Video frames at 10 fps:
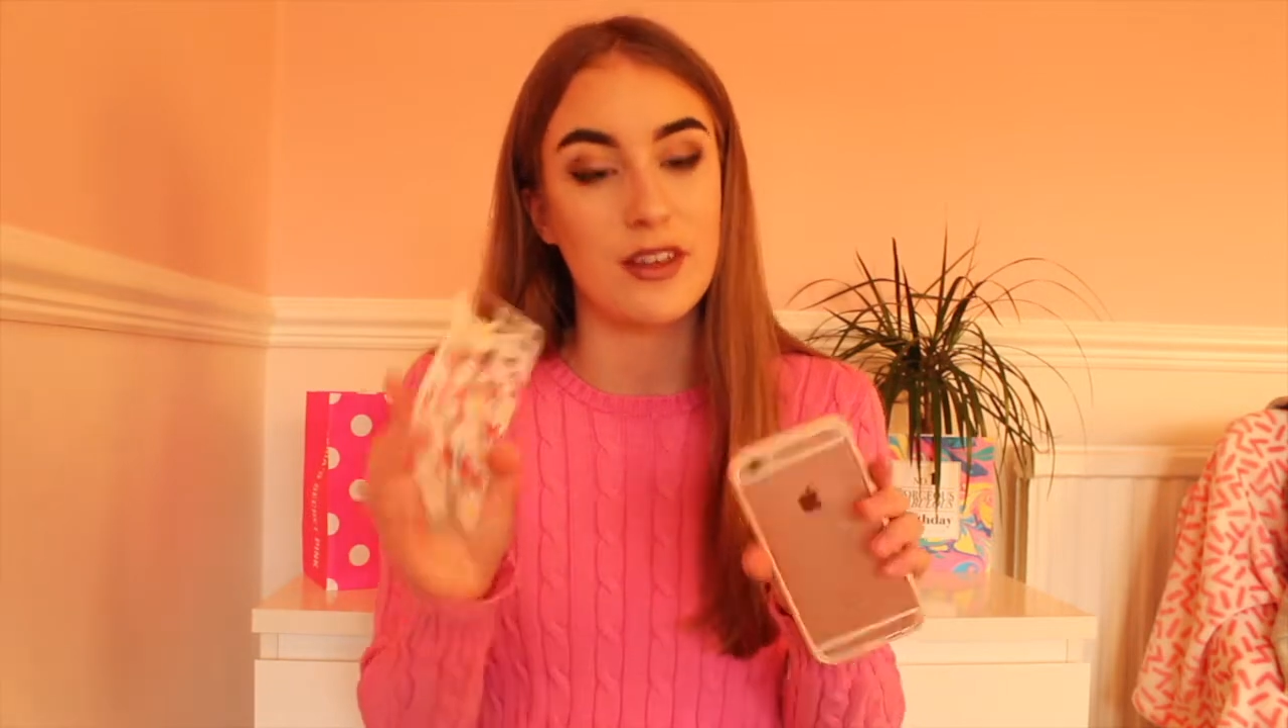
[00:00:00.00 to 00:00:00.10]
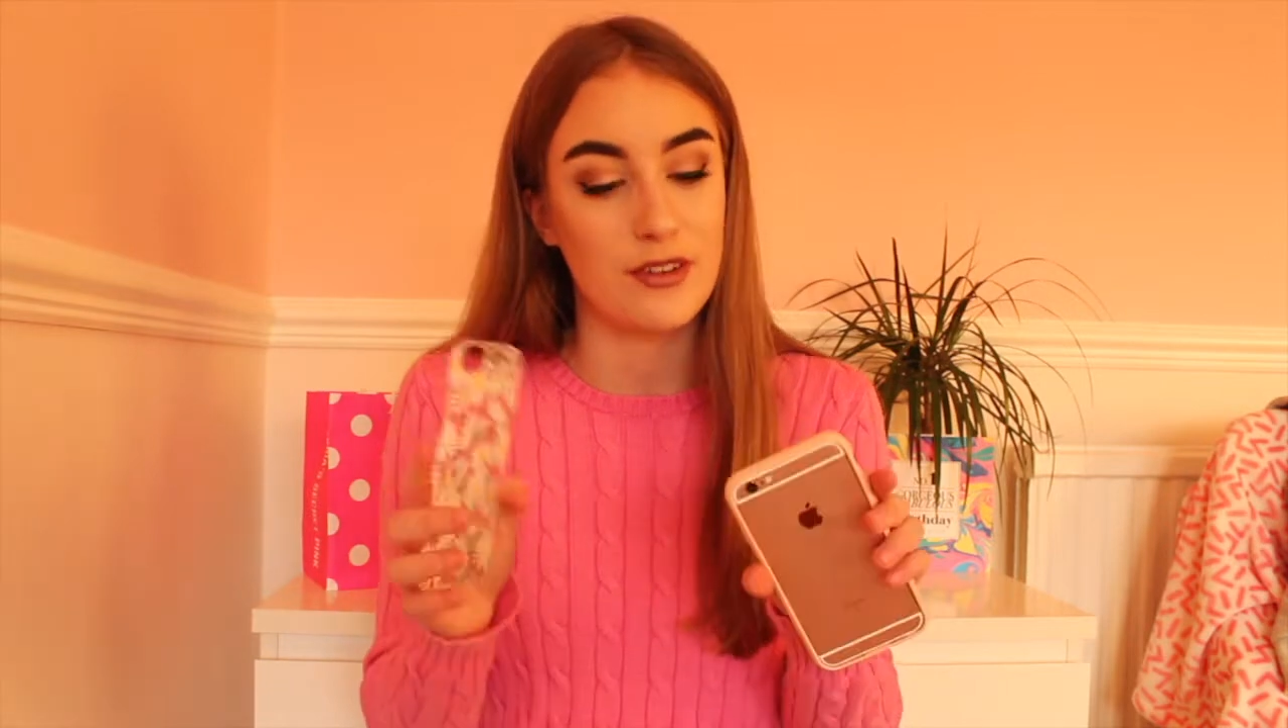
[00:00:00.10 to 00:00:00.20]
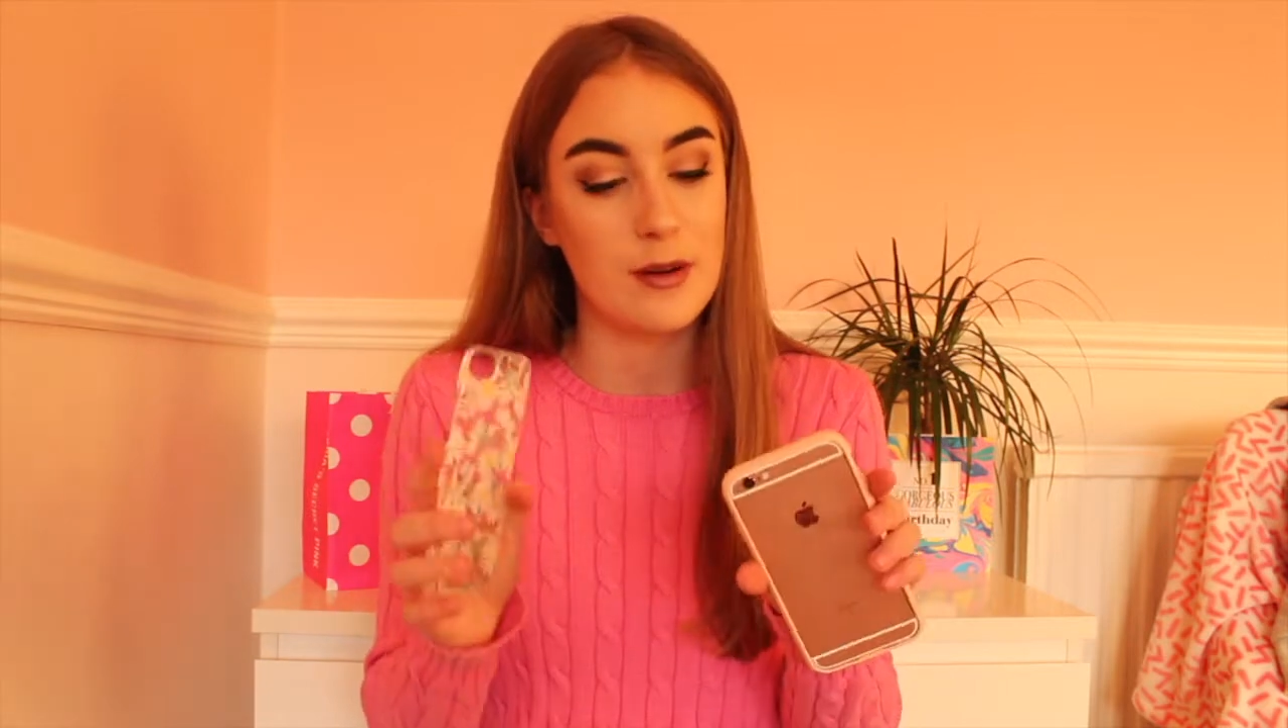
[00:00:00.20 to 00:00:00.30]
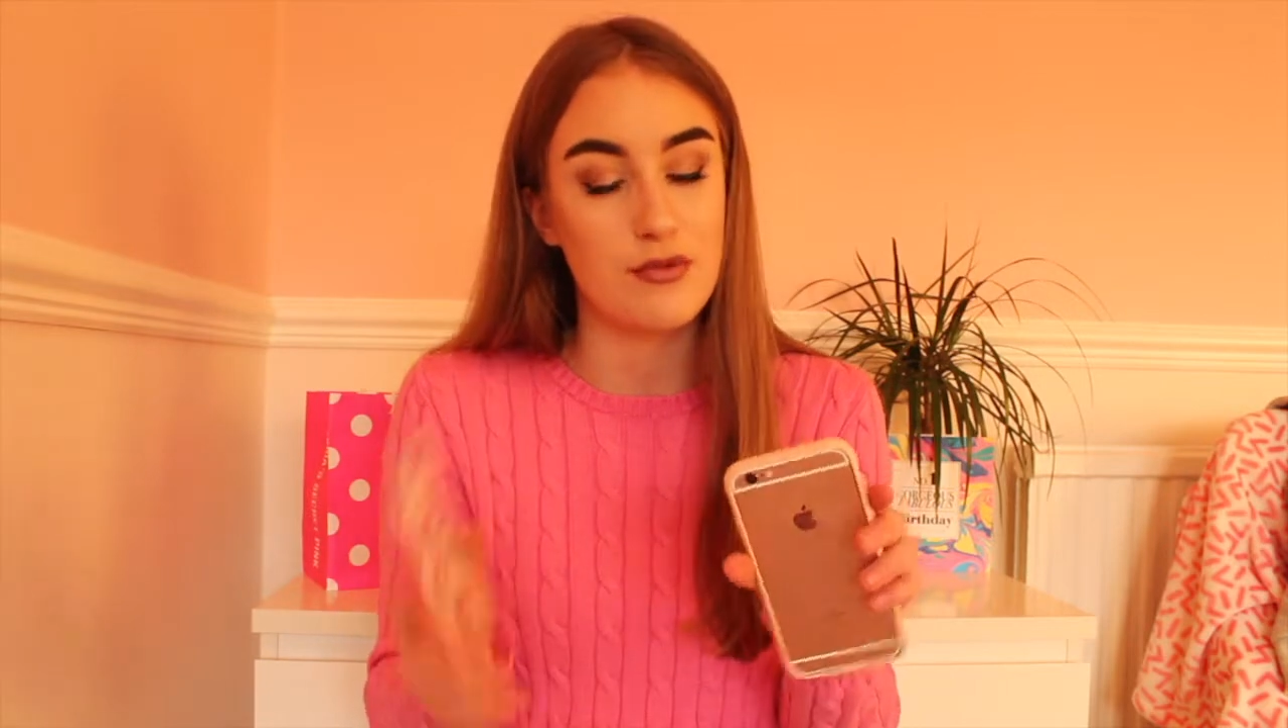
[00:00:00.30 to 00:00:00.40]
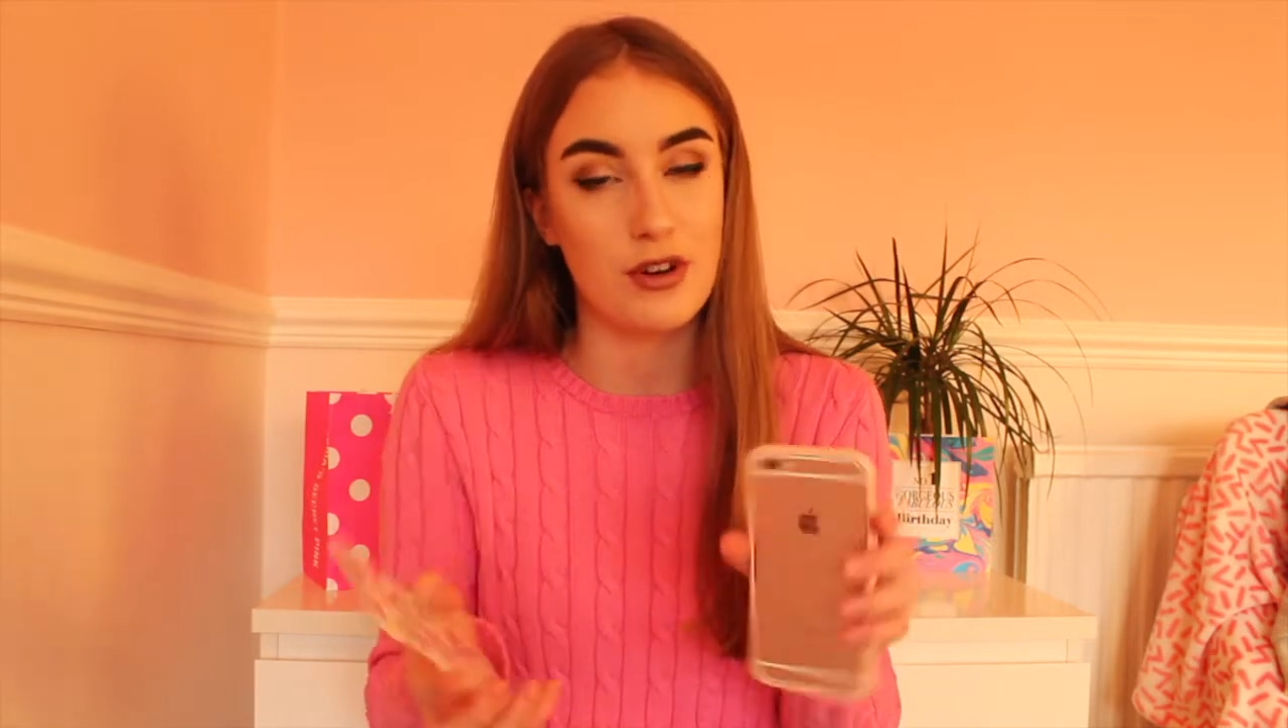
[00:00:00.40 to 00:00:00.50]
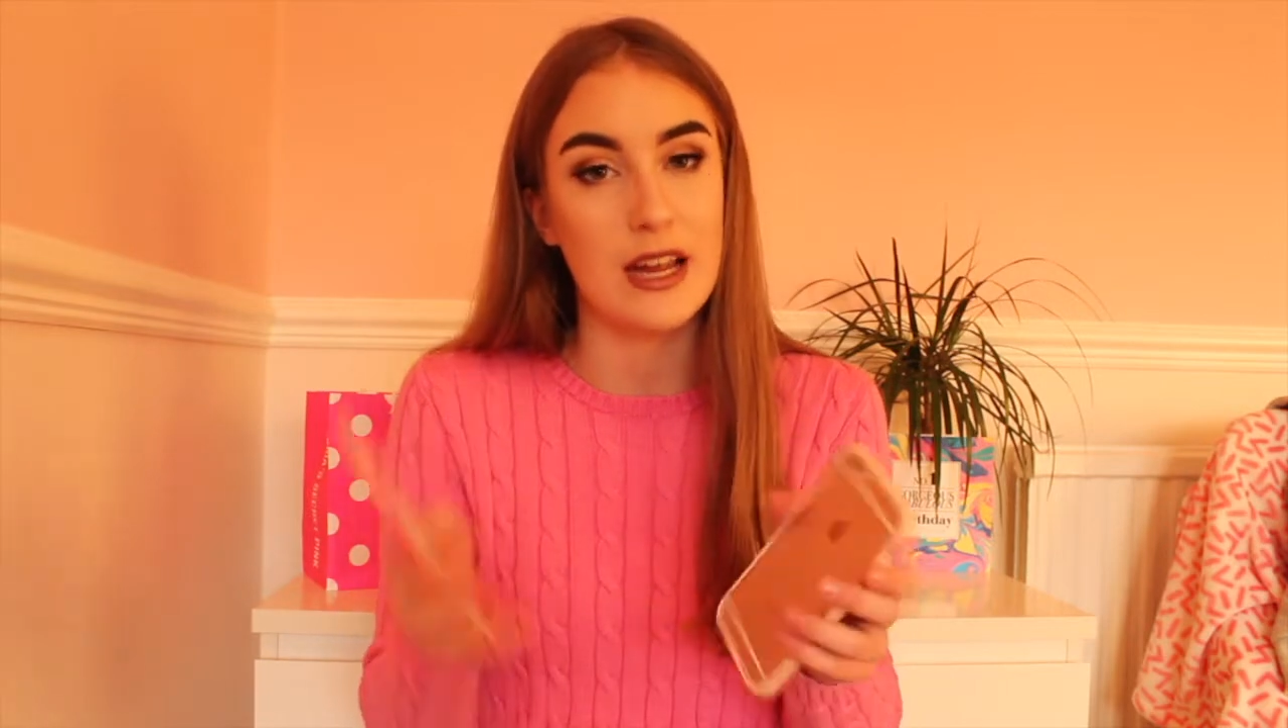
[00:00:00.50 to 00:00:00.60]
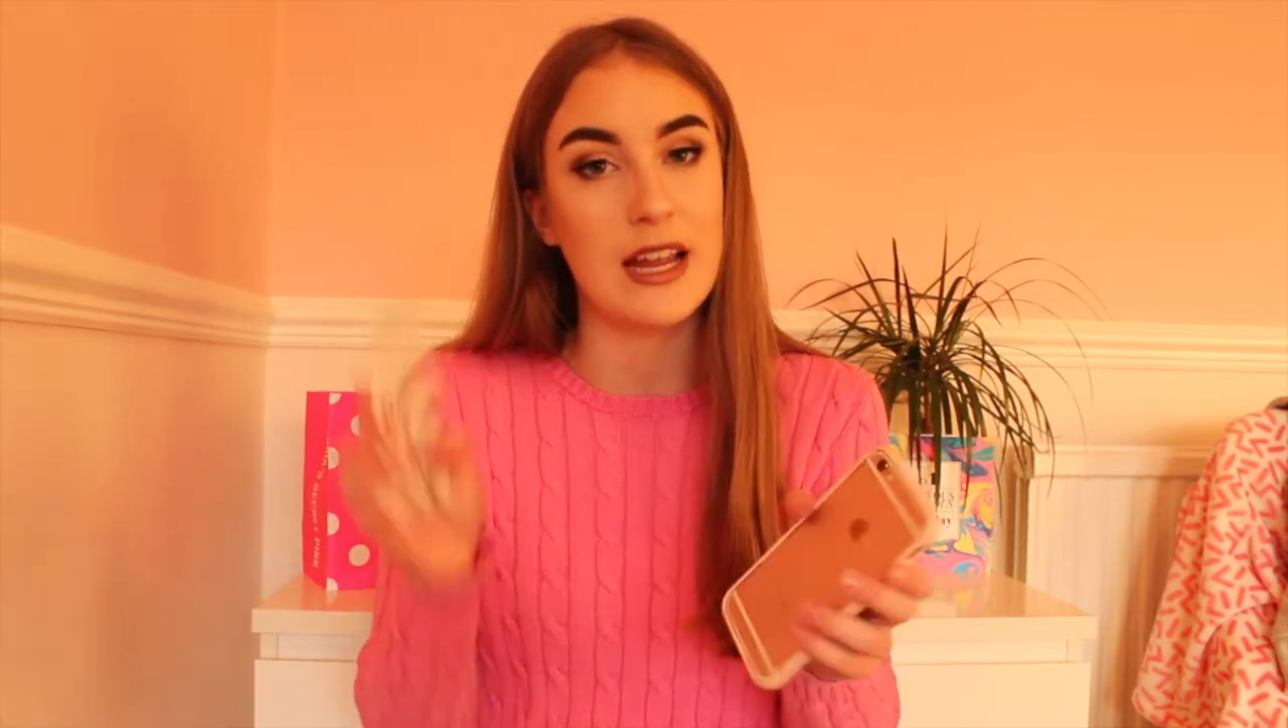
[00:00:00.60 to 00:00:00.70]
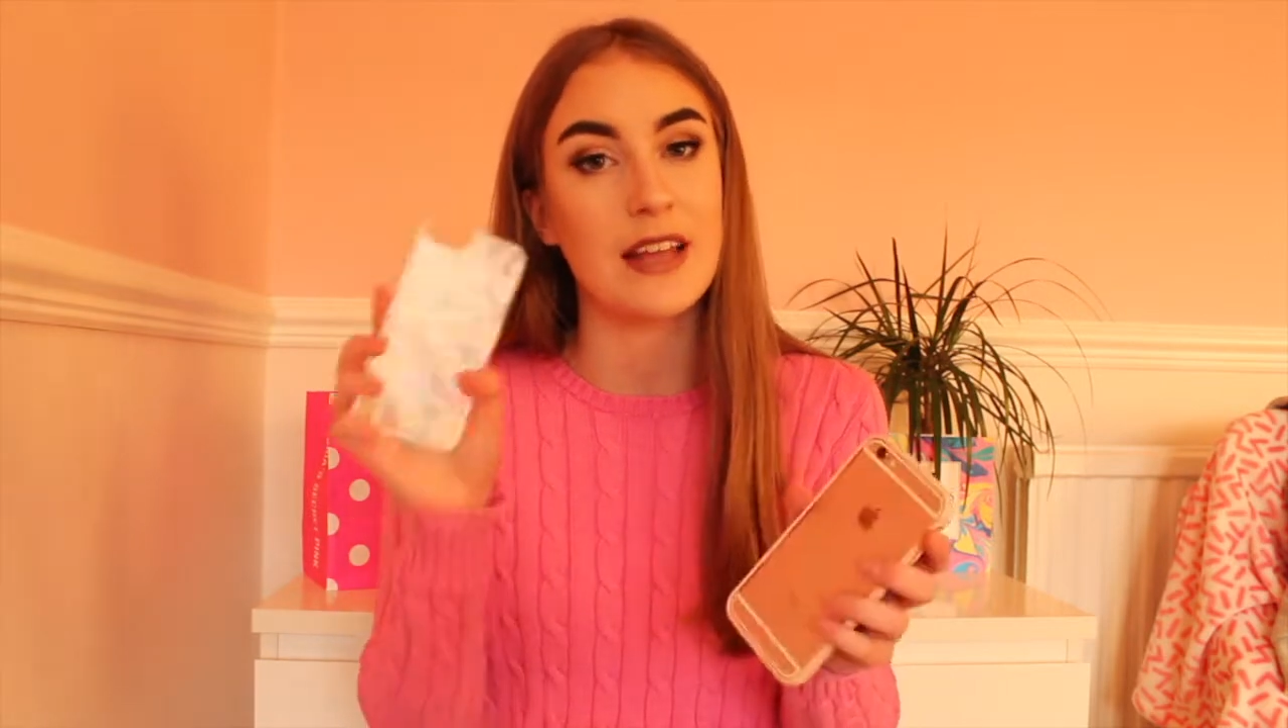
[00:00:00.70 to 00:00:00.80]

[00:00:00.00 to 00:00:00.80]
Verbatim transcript: it's very pretty